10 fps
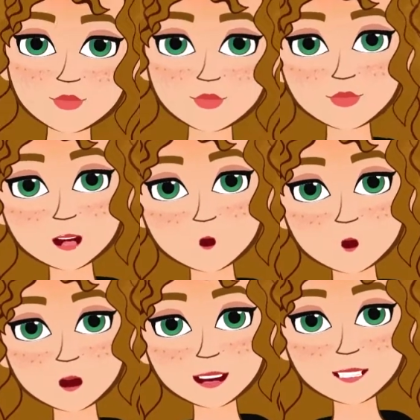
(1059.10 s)
I'm
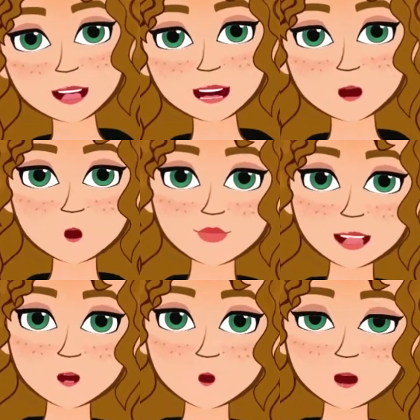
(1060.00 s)
fighting so that both of
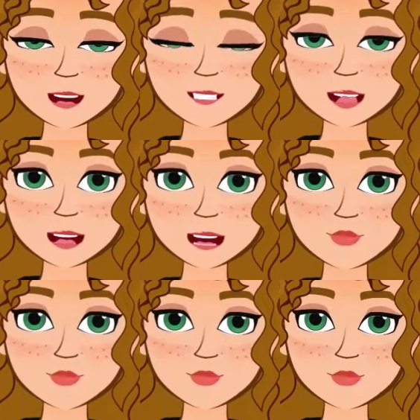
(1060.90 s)
us could have a
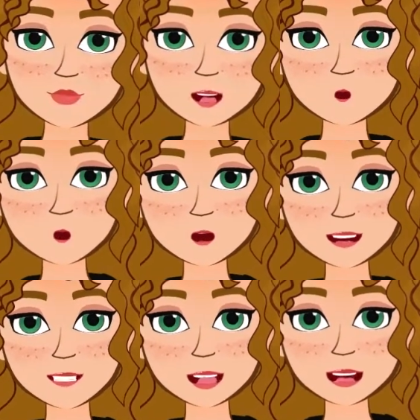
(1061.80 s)
life. Know that I
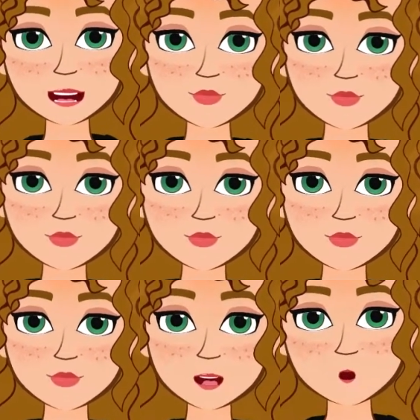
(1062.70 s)
love you,
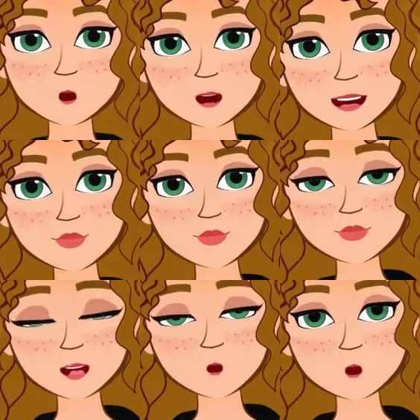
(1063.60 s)
and I know
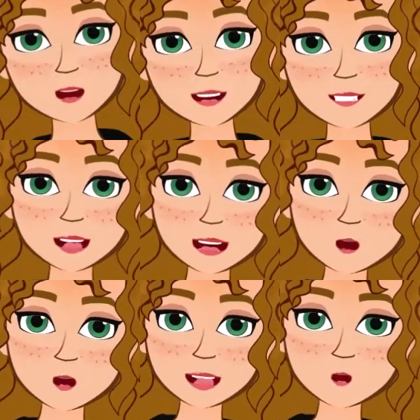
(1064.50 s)
that you'll grow up to
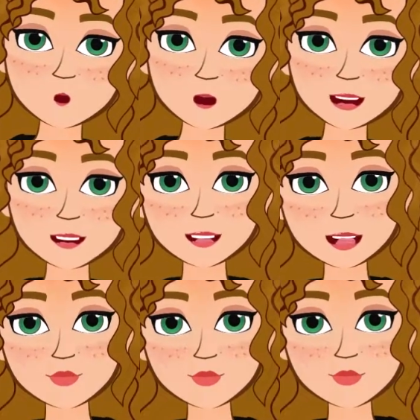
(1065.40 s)
be very
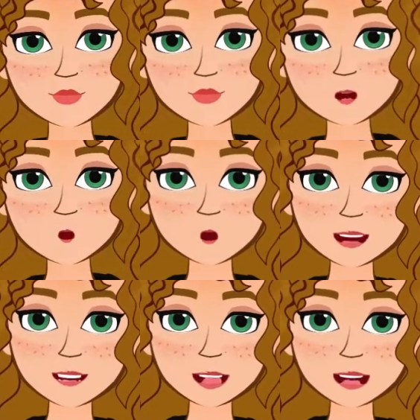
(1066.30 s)
successful, but you'll
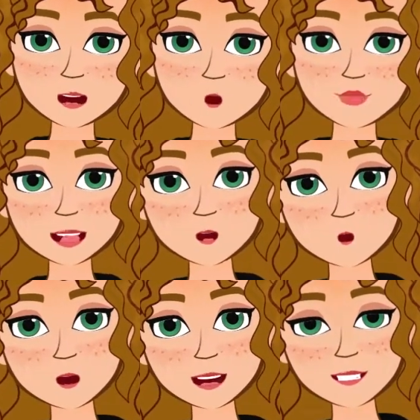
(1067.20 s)
also be caring
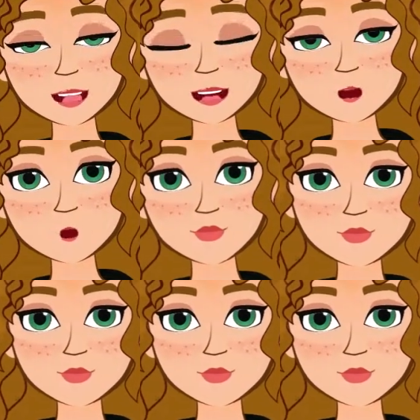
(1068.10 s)
and kind."